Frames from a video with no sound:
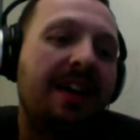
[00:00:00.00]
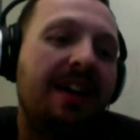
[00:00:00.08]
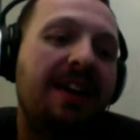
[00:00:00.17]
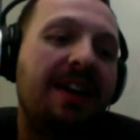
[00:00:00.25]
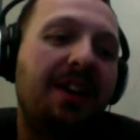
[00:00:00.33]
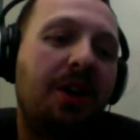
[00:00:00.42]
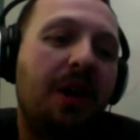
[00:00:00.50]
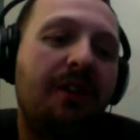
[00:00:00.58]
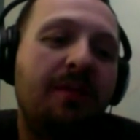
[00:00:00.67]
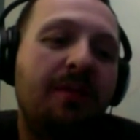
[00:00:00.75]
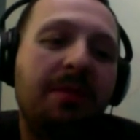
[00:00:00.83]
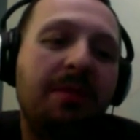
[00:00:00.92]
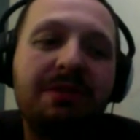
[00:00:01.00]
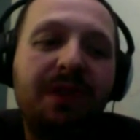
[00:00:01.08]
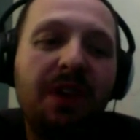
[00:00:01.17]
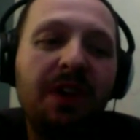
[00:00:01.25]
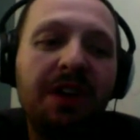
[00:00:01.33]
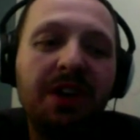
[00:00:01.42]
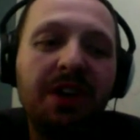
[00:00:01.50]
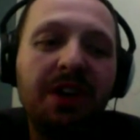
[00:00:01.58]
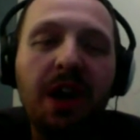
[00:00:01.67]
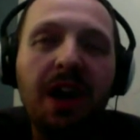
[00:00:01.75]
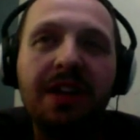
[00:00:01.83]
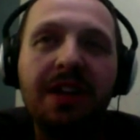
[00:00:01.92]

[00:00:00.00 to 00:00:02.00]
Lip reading: everybody was feeling good,